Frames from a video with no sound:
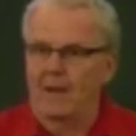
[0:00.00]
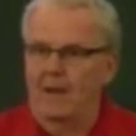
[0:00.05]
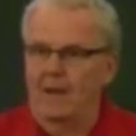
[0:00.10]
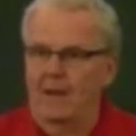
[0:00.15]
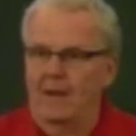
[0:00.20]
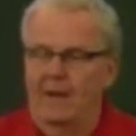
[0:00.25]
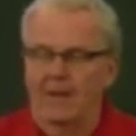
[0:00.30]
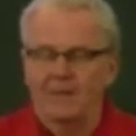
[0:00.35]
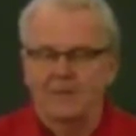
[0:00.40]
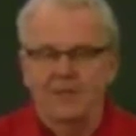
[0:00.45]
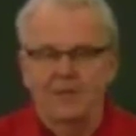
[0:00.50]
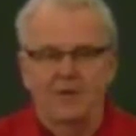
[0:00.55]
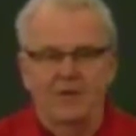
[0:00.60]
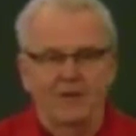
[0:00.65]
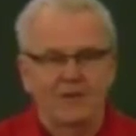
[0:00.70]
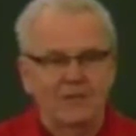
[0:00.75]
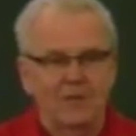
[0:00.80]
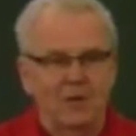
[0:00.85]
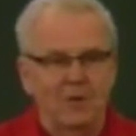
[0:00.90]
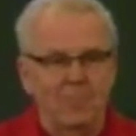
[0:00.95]
it's
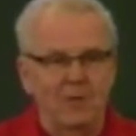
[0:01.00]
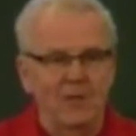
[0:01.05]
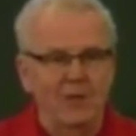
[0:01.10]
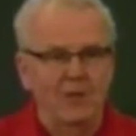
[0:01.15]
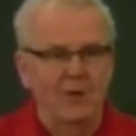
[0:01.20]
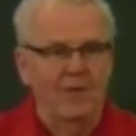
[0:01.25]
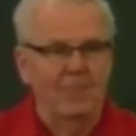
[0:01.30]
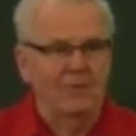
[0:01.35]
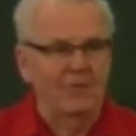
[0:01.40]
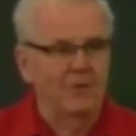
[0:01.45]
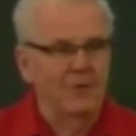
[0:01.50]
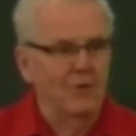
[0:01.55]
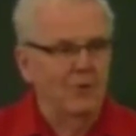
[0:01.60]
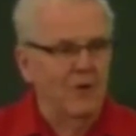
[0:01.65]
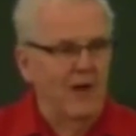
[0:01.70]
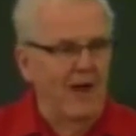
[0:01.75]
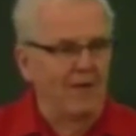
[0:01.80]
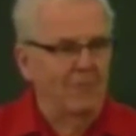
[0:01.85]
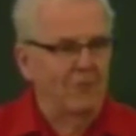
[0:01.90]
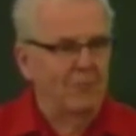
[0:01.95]
interesting to me, you have, you
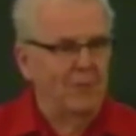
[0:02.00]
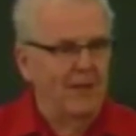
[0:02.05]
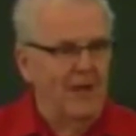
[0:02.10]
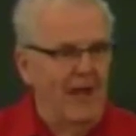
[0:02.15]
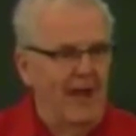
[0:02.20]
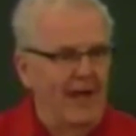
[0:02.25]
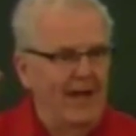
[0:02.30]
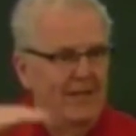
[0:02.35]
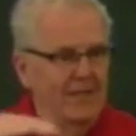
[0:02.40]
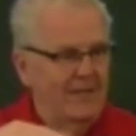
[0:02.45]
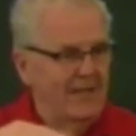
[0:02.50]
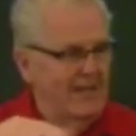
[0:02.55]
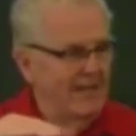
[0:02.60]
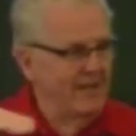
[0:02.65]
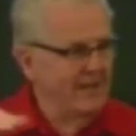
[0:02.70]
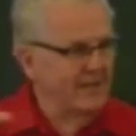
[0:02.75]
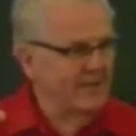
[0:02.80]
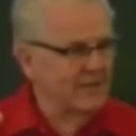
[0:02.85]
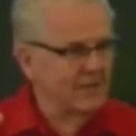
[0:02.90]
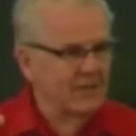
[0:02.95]
have to be 18
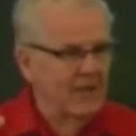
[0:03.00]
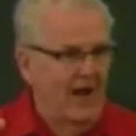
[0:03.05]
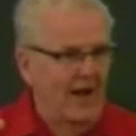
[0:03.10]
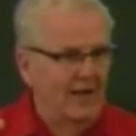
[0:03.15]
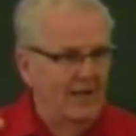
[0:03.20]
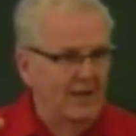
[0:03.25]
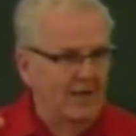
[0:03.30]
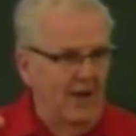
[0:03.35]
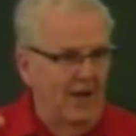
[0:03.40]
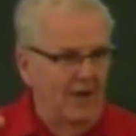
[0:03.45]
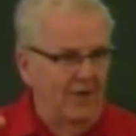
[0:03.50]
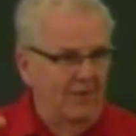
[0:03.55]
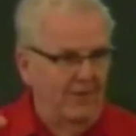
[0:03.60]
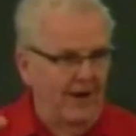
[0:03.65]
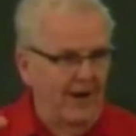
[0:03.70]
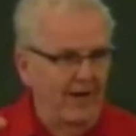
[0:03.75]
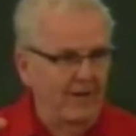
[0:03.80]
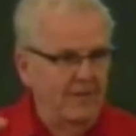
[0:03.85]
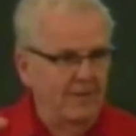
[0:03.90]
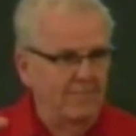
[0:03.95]
to sign a
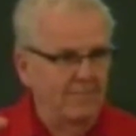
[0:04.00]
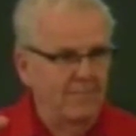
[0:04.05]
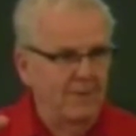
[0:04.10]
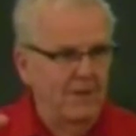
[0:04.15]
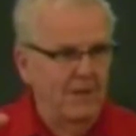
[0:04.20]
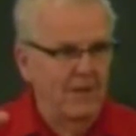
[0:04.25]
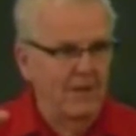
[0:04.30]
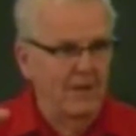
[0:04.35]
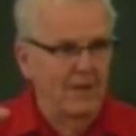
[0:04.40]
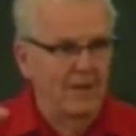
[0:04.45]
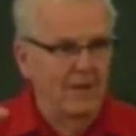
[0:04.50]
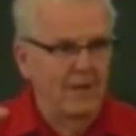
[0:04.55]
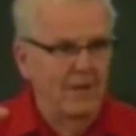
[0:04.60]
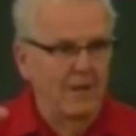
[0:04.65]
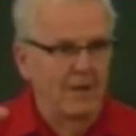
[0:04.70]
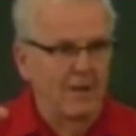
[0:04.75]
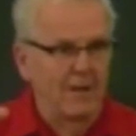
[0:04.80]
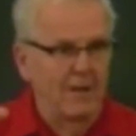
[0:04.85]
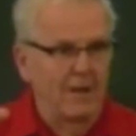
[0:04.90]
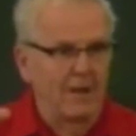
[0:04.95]
contract.
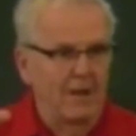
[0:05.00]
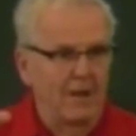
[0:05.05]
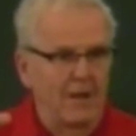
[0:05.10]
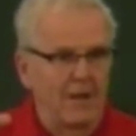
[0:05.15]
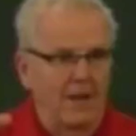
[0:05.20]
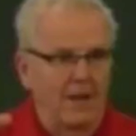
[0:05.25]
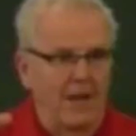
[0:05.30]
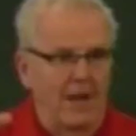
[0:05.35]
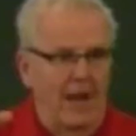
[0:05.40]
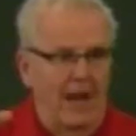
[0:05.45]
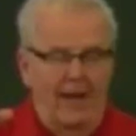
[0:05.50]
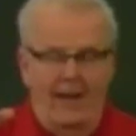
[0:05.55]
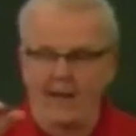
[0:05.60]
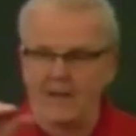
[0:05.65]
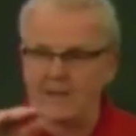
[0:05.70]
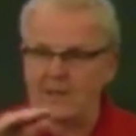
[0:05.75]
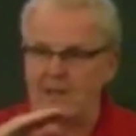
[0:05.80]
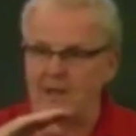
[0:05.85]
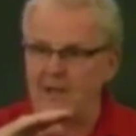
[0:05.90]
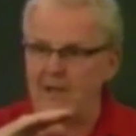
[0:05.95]
At
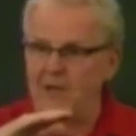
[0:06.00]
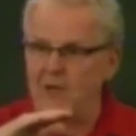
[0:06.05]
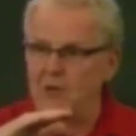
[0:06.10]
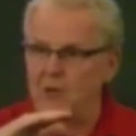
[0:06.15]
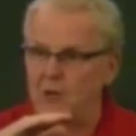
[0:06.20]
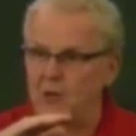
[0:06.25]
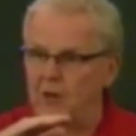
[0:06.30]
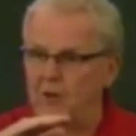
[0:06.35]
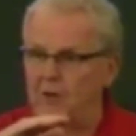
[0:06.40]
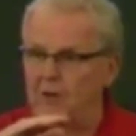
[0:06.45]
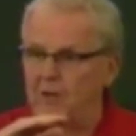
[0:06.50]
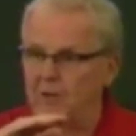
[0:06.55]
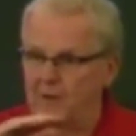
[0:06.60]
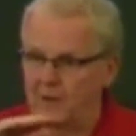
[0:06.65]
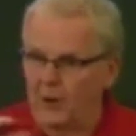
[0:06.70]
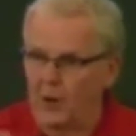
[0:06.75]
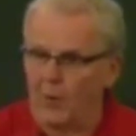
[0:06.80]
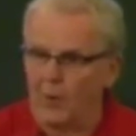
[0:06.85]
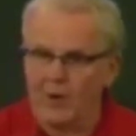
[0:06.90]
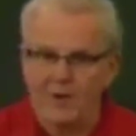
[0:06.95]
18, you can
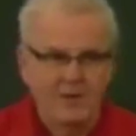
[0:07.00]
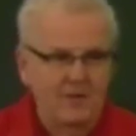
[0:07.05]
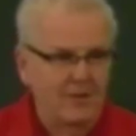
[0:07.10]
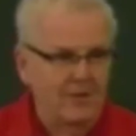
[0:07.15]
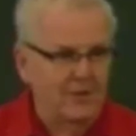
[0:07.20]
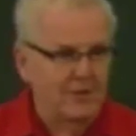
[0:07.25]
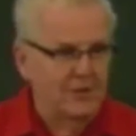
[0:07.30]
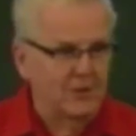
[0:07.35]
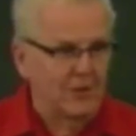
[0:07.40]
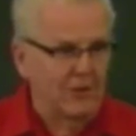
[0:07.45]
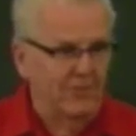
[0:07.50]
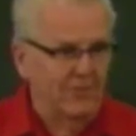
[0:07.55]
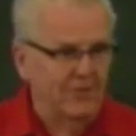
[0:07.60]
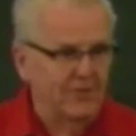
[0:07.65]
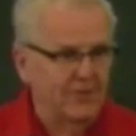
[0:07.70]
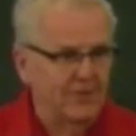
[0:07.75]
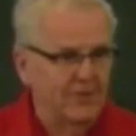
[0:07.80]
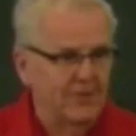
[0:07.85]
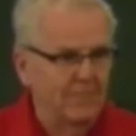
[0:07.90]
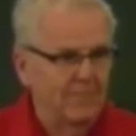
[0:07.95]
go into the
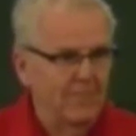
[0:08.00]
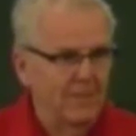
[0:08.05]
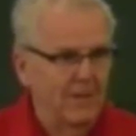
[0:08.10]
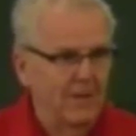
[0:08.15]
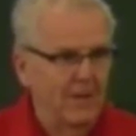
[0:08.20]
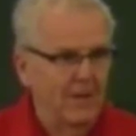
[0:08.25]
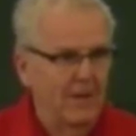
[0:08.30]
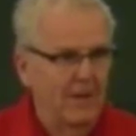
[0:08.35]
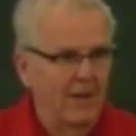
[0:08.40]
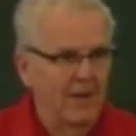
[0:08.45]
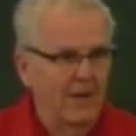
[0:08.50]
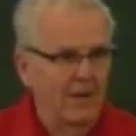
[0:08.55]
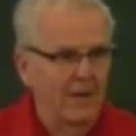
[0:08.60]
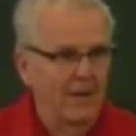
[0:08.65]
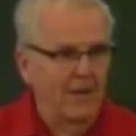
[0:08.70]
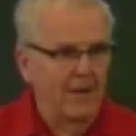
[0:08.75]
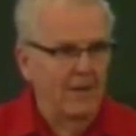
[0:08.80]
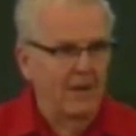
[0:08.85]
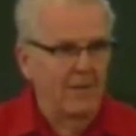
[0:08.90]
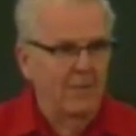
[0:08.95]
service,
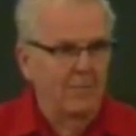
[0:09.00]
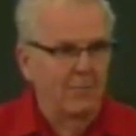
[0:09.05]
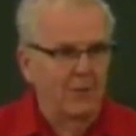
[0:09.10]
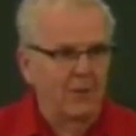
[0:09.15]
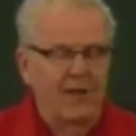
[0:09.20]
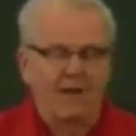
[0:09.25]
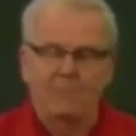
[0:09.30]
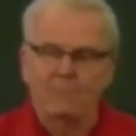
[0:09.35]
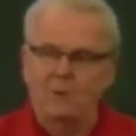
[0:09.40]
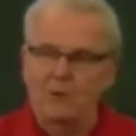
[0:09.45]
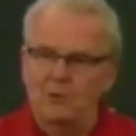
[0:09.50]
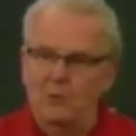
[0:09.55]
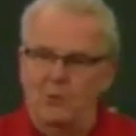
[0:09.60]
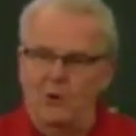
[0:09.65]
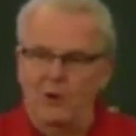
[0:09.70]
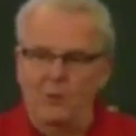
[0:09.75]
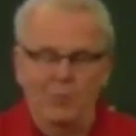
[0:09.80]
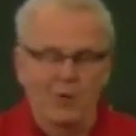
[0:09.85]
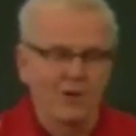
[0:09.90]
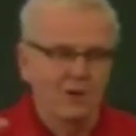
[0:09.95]
but you have to be
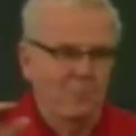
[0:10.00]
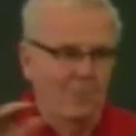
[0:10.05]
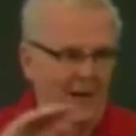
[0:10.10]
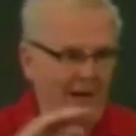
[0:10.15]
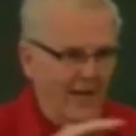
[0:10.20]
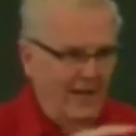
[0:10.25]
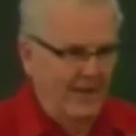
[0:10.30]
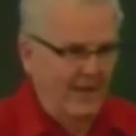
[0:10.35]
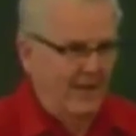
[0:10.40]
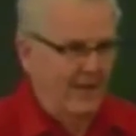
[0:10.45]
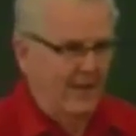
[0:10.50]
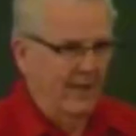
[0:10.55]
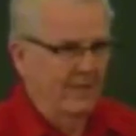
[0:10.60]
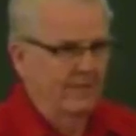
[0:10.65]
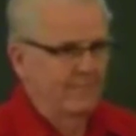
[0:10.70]
21 to buy a gun,